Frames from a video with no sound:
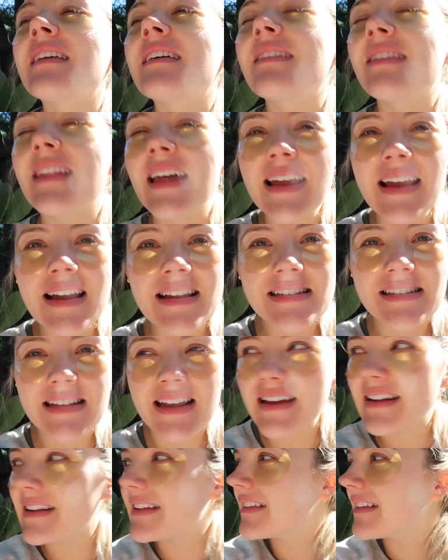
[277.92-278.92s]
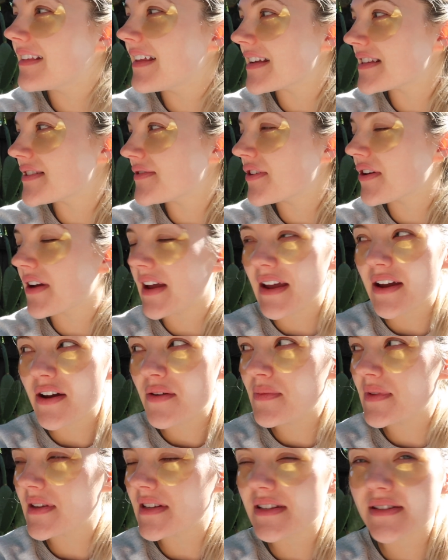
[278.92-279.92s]
like I said in the last, okay, I
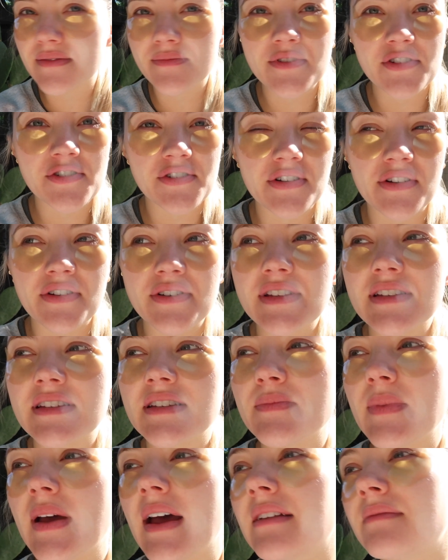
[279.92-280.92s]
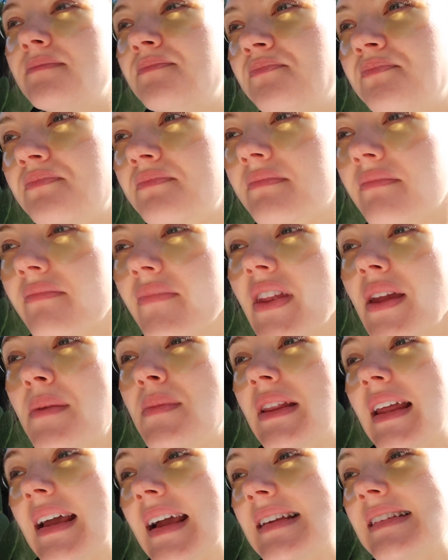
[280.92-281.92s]
hope this street noise isn't bad.
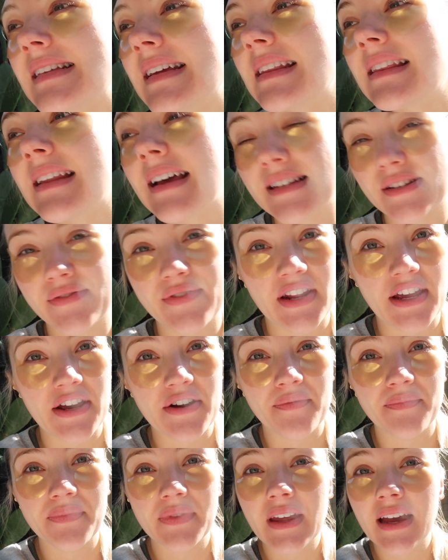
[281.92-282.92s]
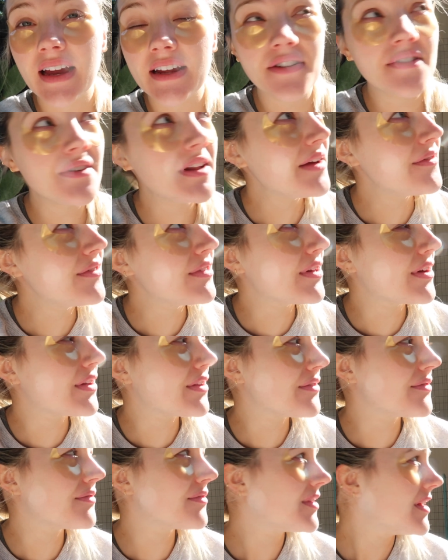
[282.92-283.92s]
But like I said in the last video, I don't have a lot
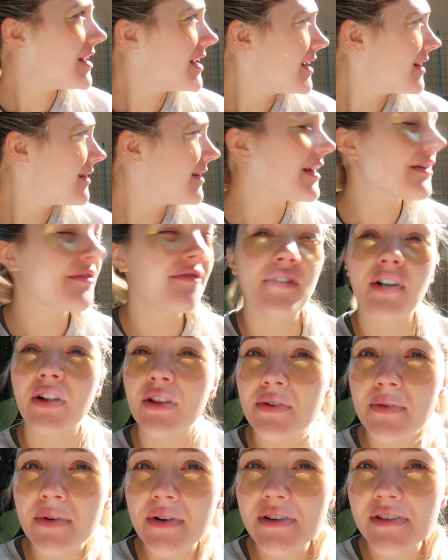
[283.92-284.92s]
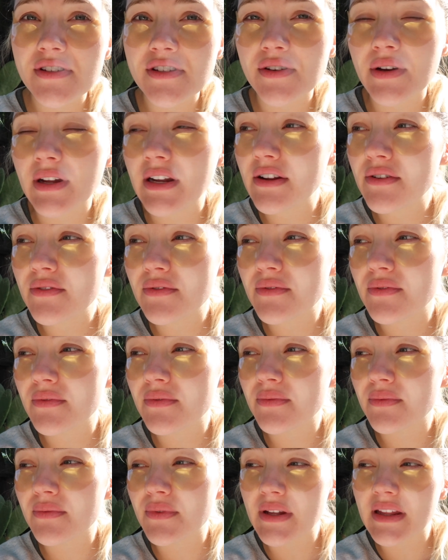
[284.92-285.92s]
of like followers so I didn't
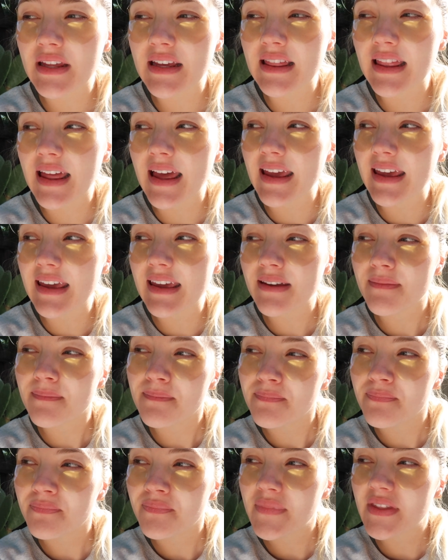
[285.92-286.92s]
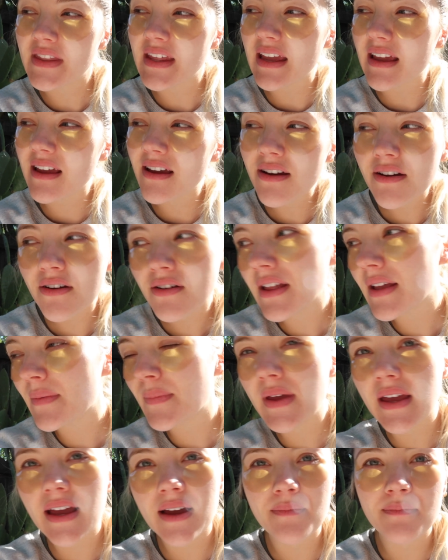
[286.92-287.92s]
really like think oh like
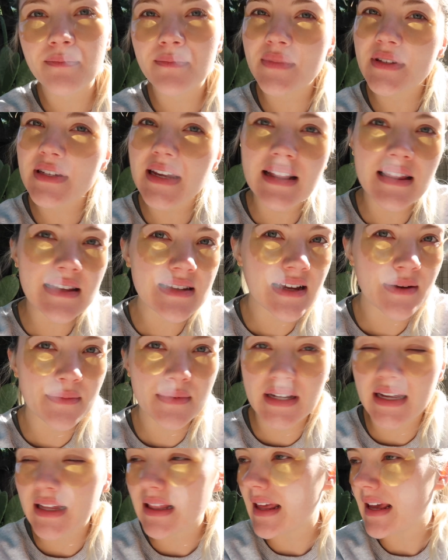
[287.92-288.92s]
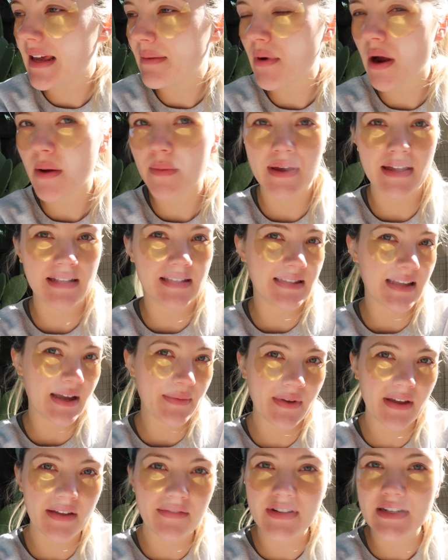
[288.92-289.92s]
me up saying this update like probably isn't that
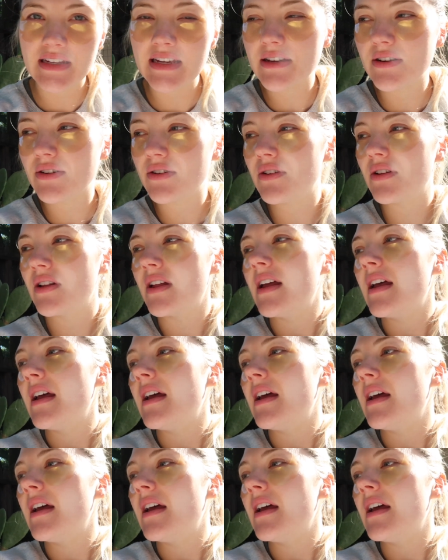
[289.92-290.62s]
big of a deal